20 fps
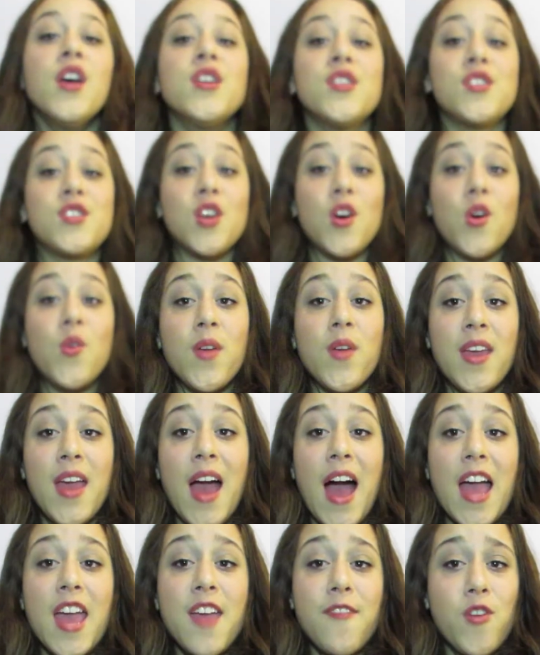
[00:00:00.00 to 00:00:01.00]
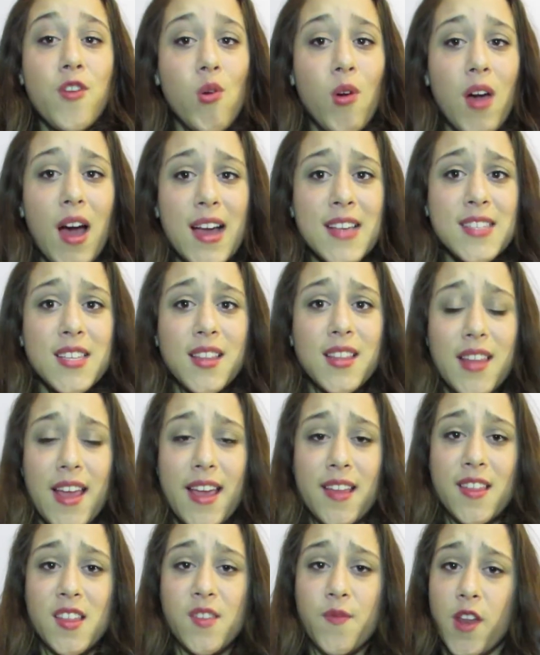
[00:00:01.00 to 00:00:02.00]
So yeah, if you guys
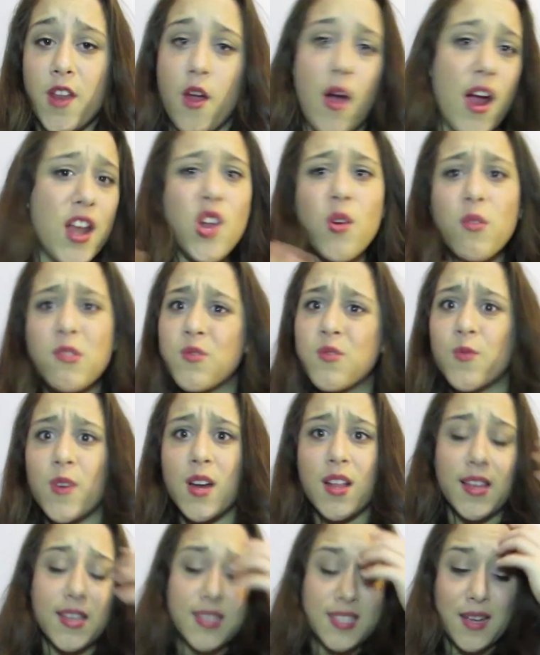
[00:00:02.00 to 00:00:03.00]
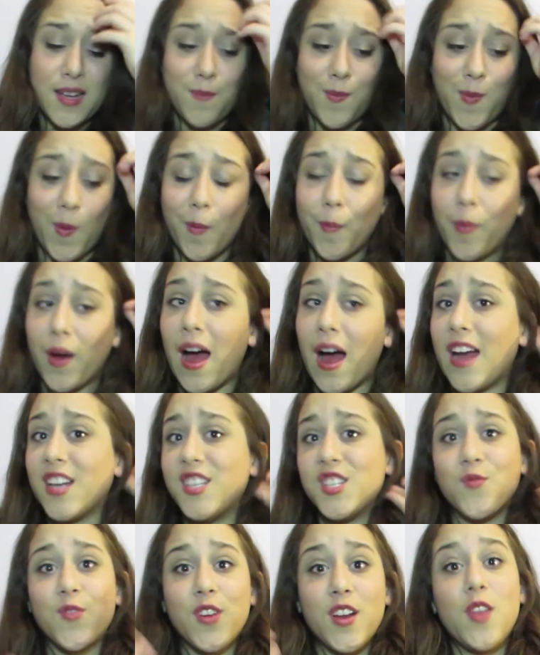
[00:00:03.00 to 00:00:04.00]
like this video, I know it was really simple, but I
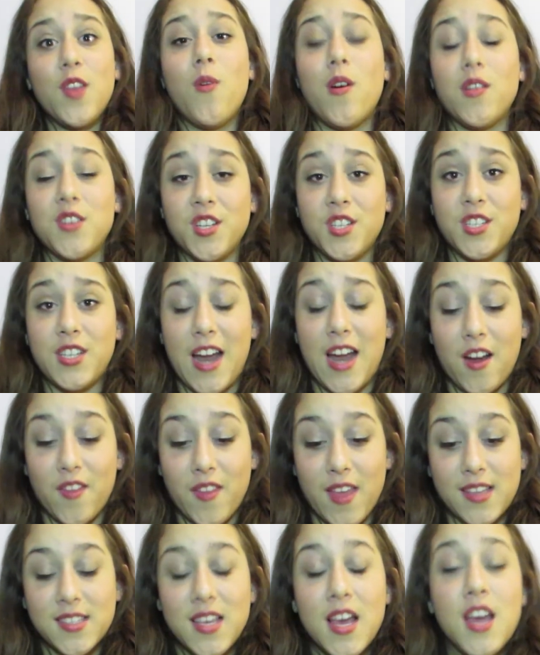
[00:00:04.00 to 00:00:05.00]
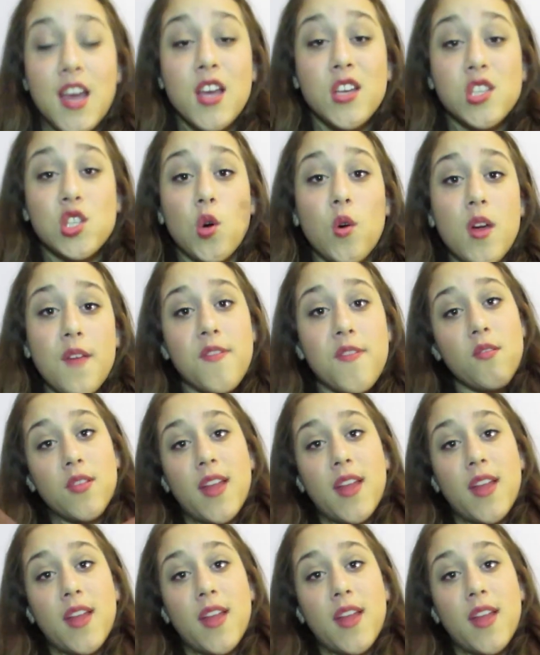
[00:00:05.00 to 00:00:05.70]
just really want to share this. So if you